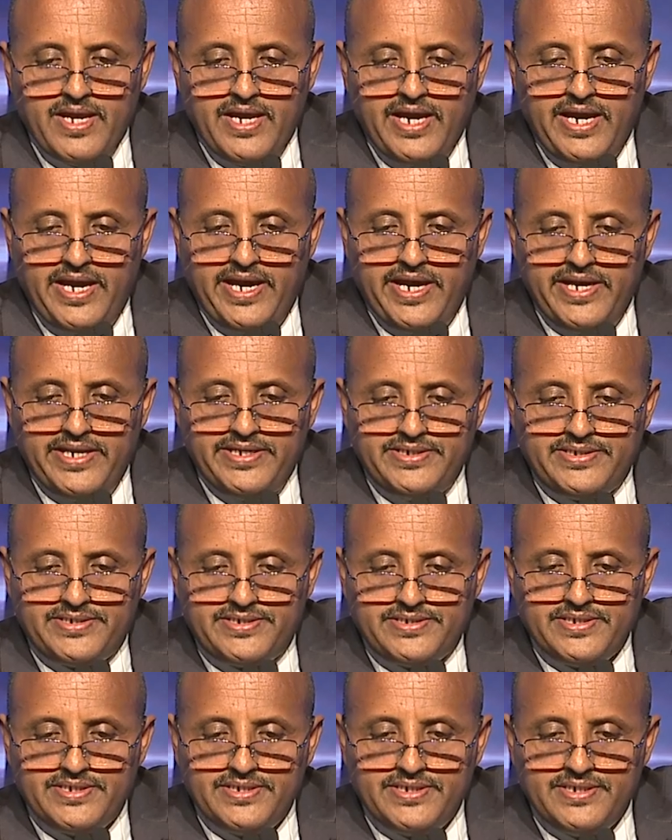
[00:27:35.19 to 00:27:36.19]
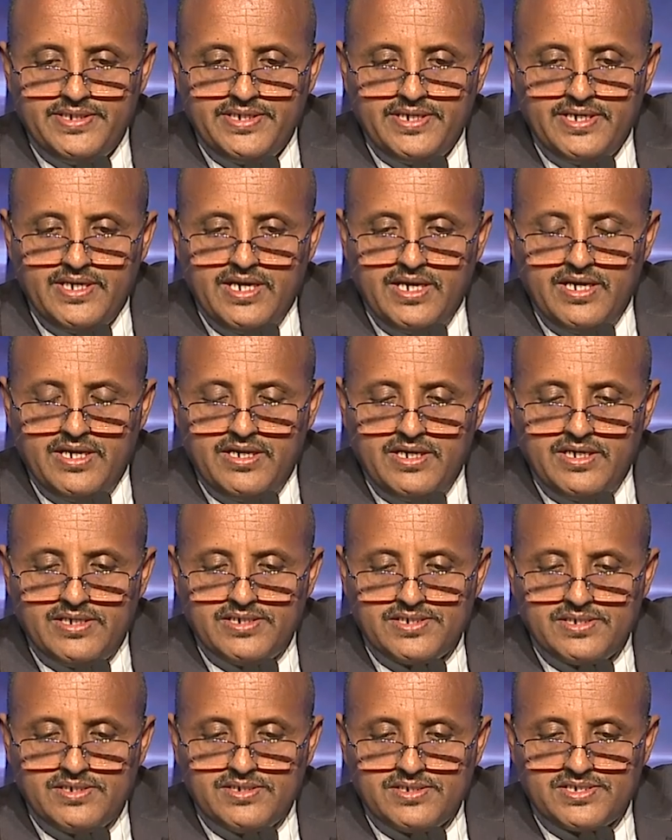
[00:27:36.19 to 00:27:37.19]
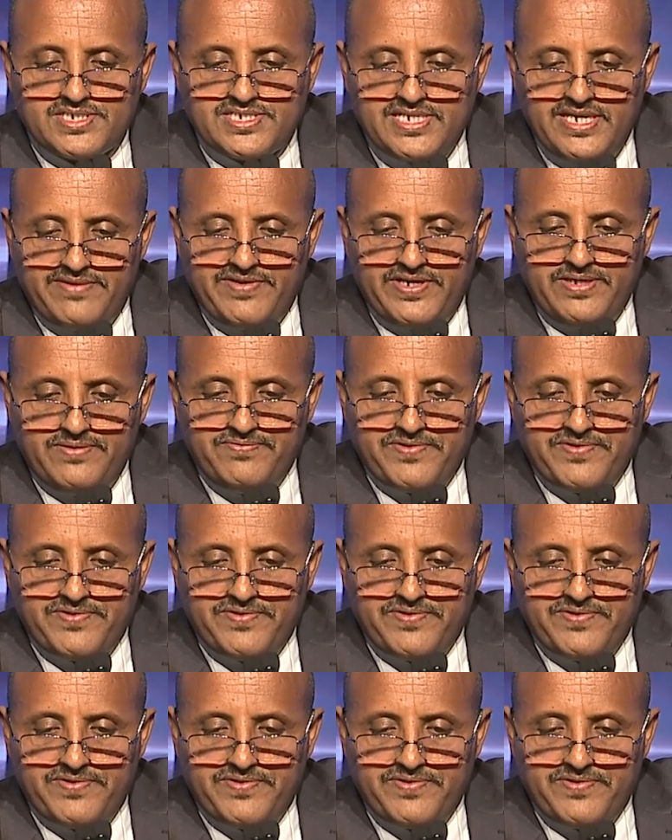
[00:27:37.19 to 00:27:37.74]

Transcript: and 7